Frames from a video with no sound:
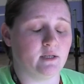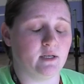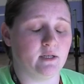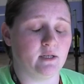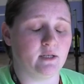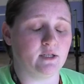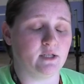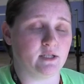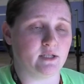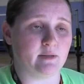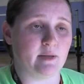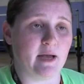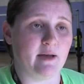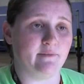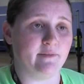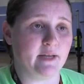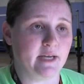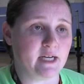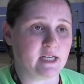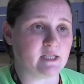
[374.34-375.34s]
and just
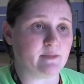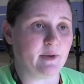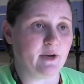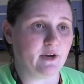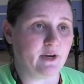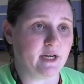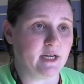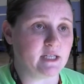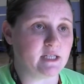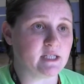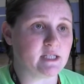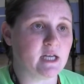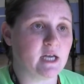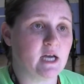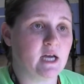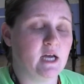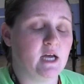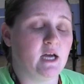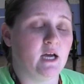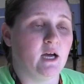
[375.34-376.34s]
have the experience.
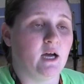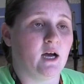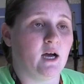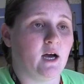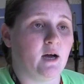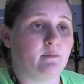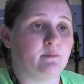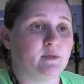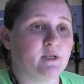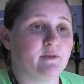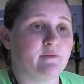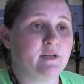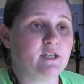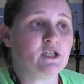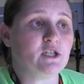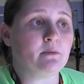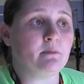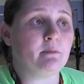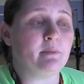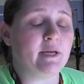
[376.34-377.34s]

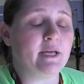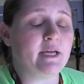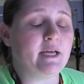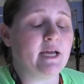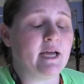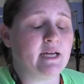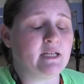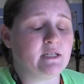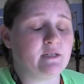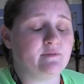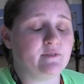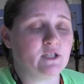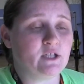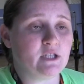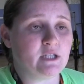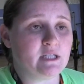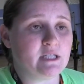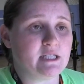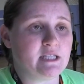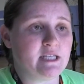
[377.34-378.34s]
Division B and
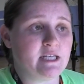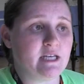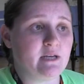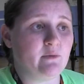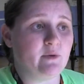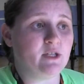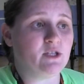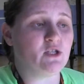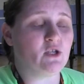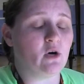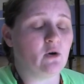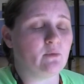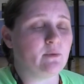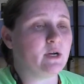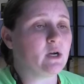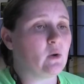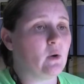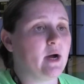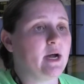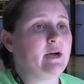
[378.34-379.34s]
Division C, we don't
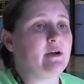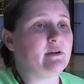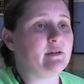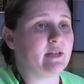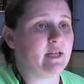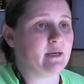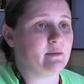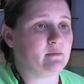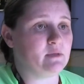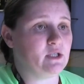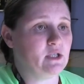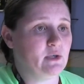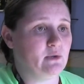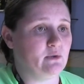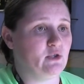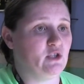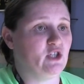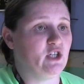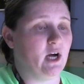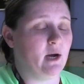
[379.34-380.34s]
require them
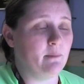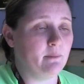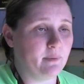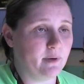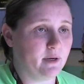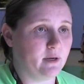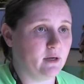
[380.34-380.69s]
to jump